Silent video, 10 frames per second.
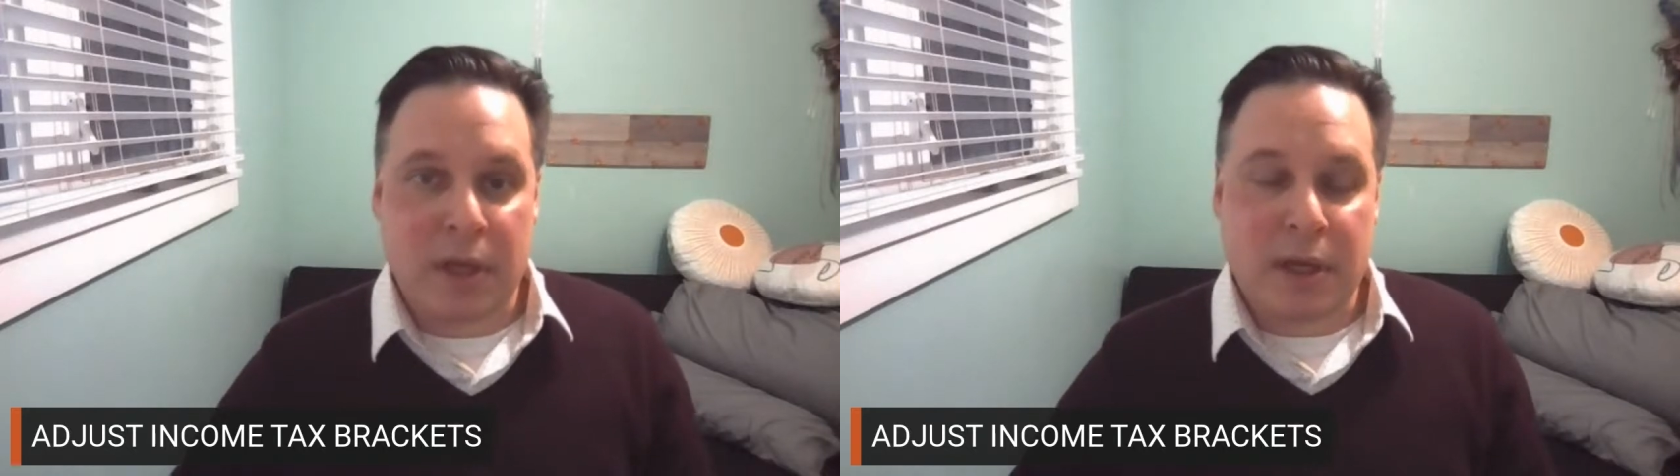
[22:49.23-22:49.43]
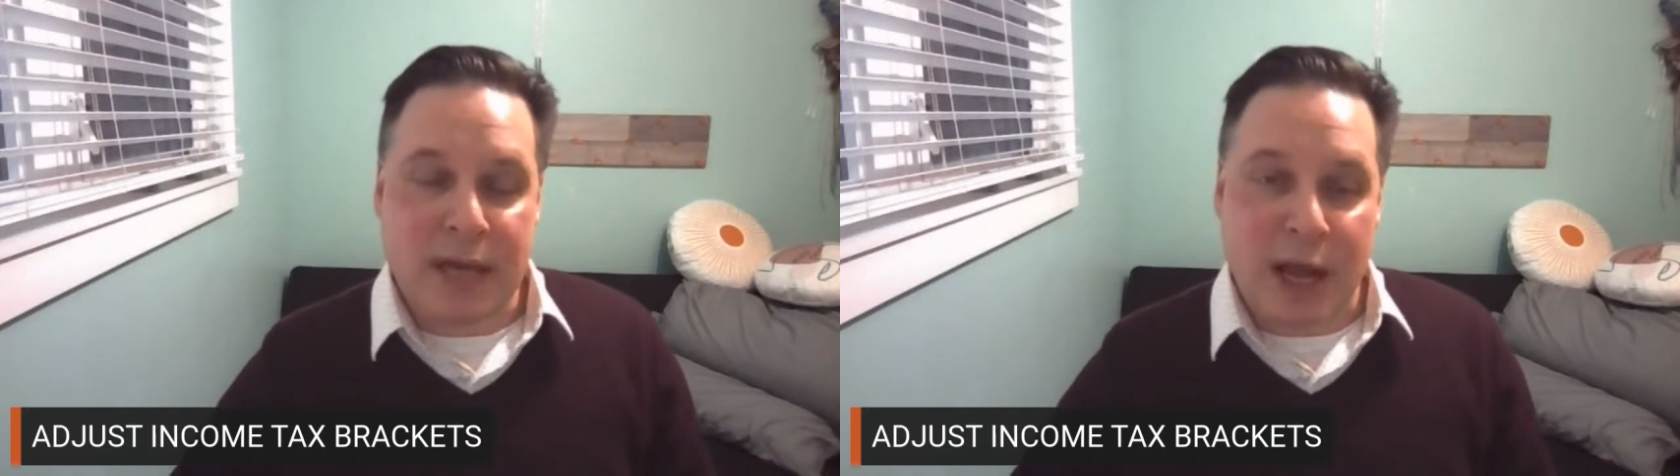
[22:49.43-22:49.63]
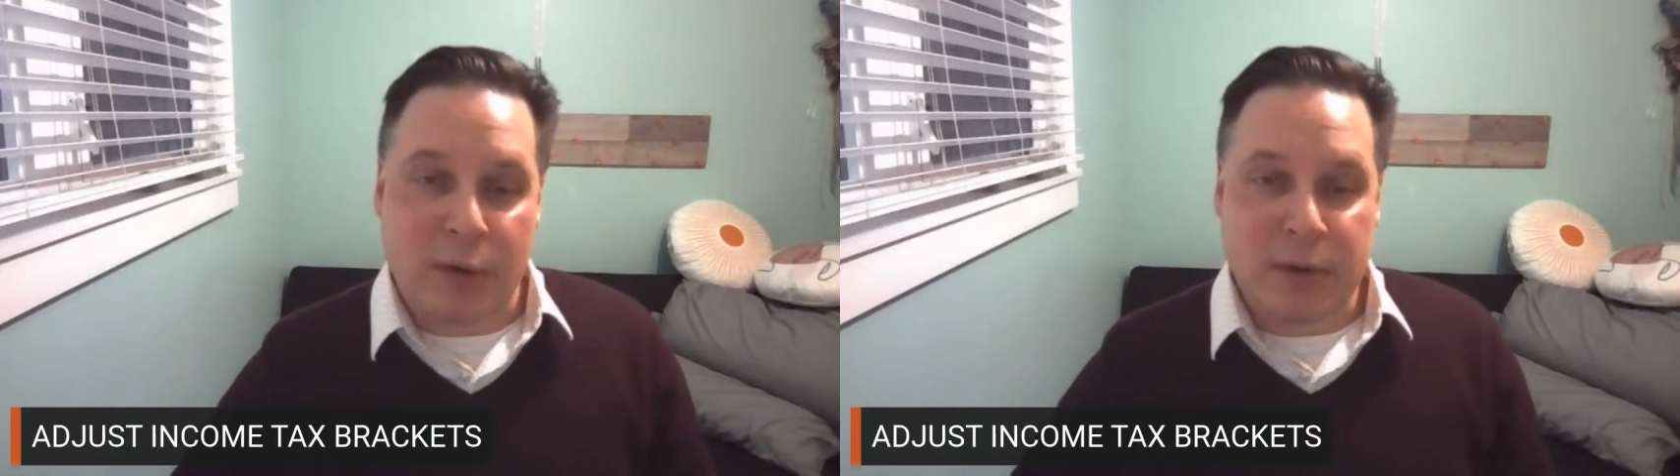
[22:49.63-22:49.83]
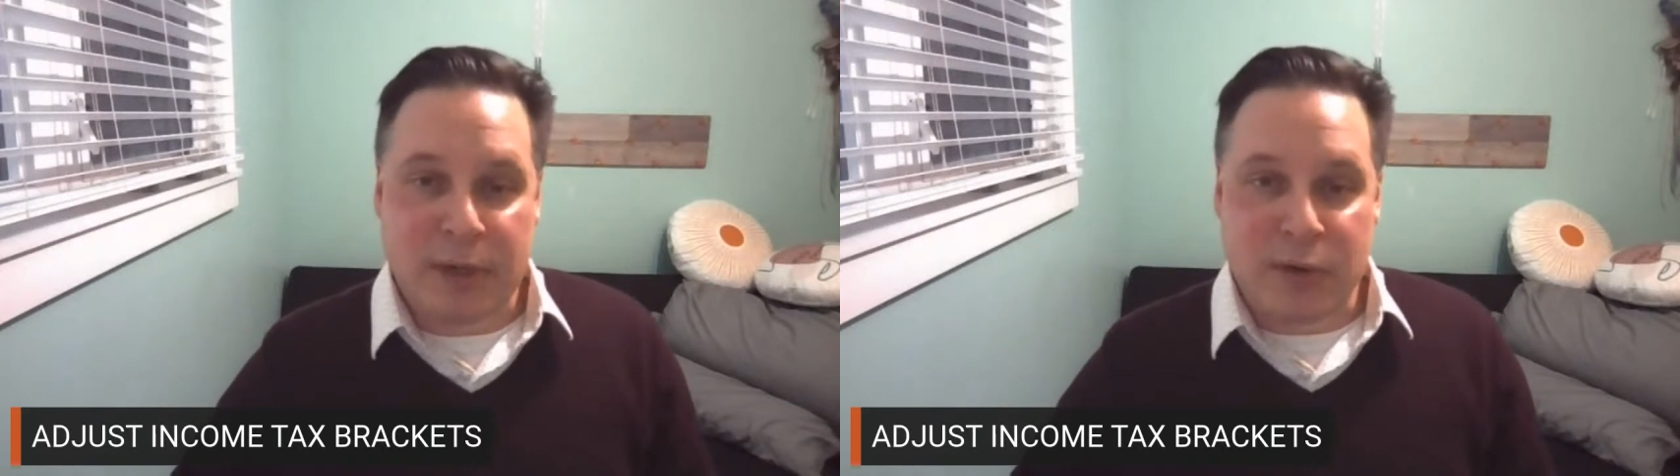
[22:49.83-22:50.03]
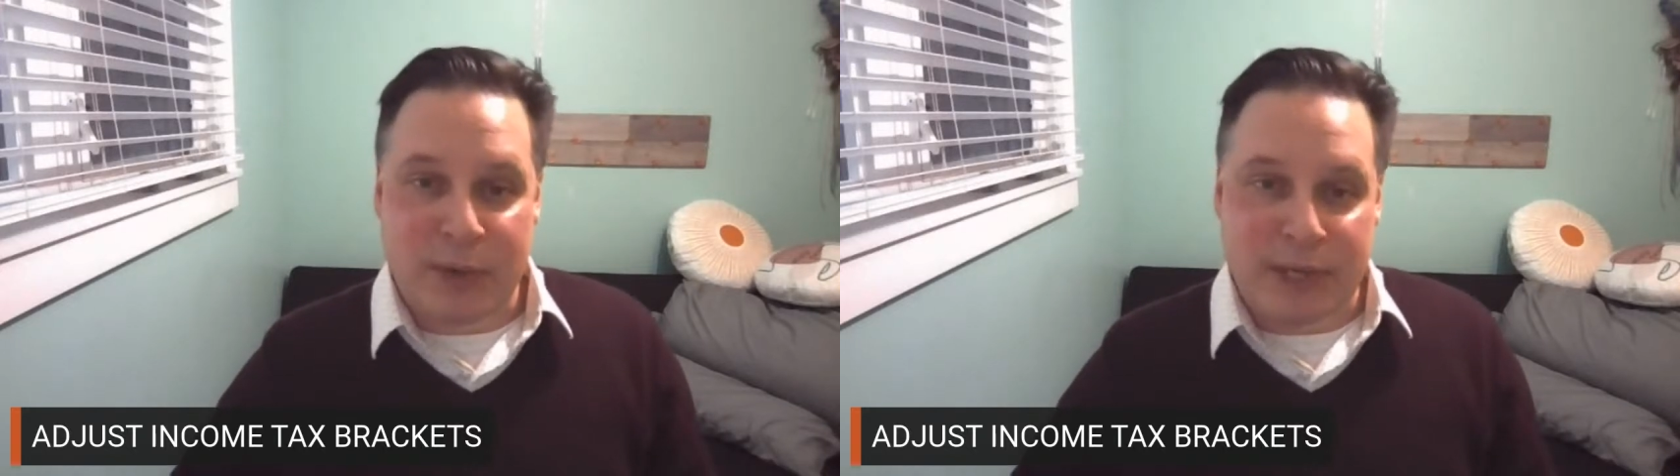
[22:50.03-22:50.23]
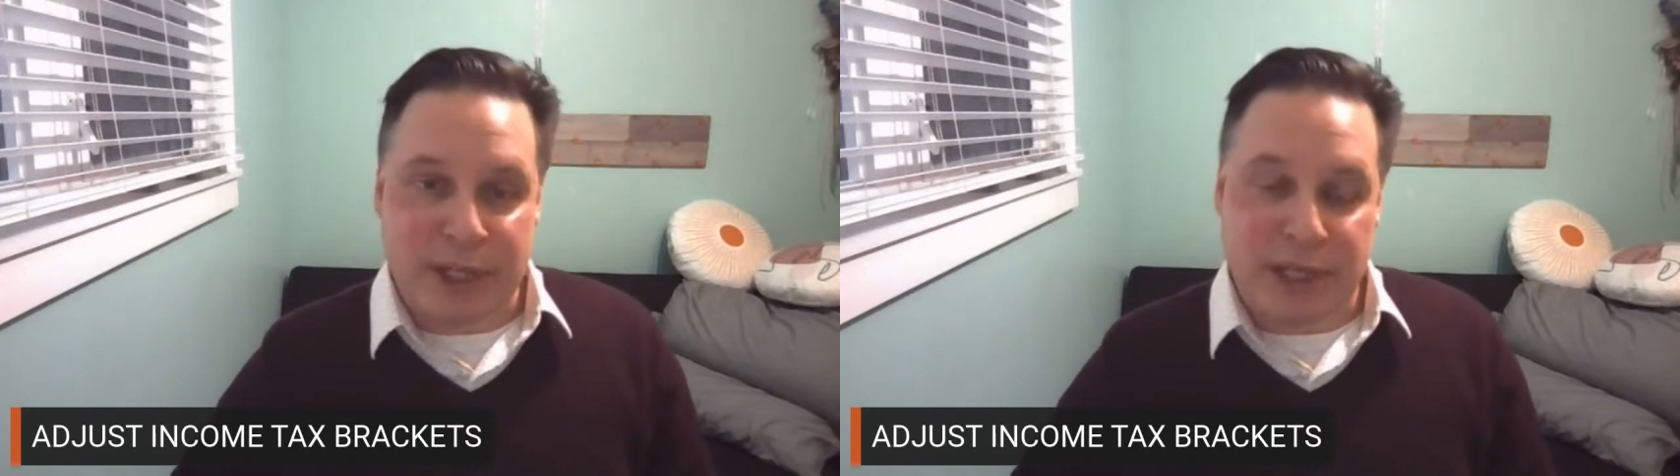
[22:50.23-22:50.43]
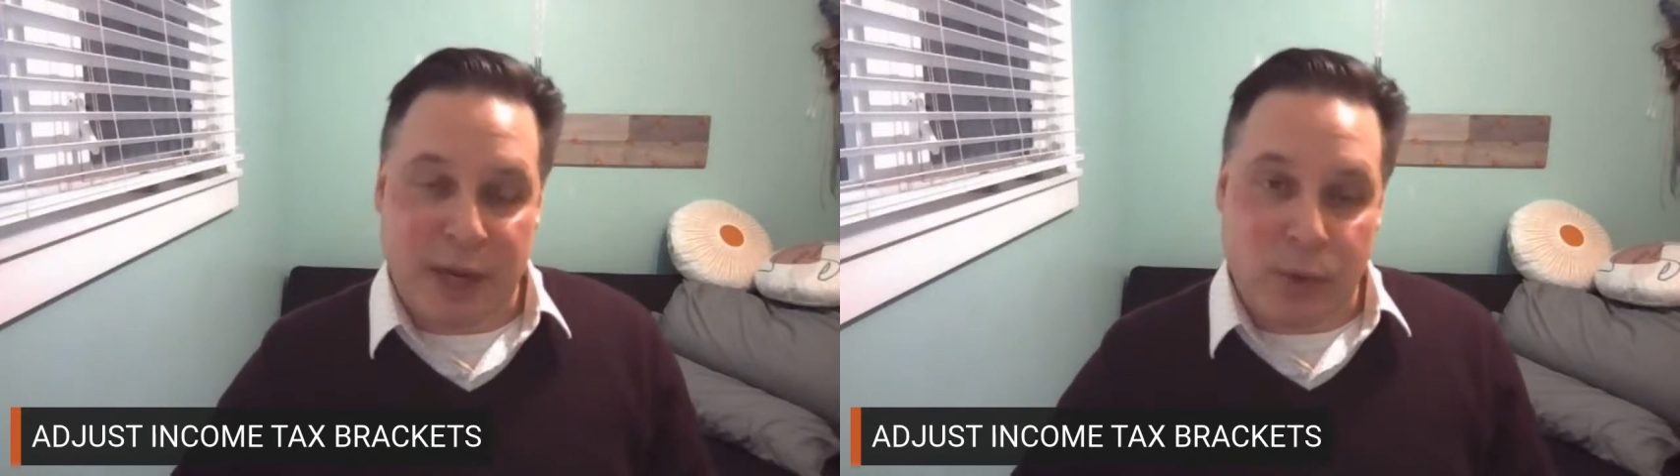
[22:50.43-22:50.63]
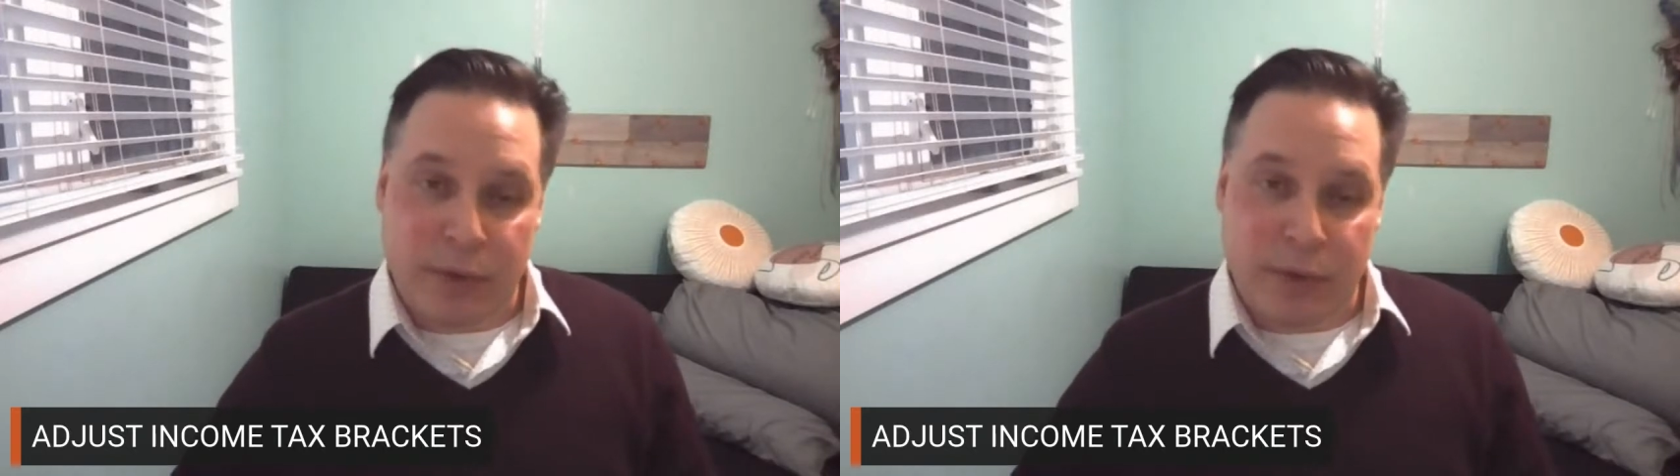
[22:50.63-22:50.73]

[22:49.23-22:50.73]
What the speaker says: Now, we can say, well,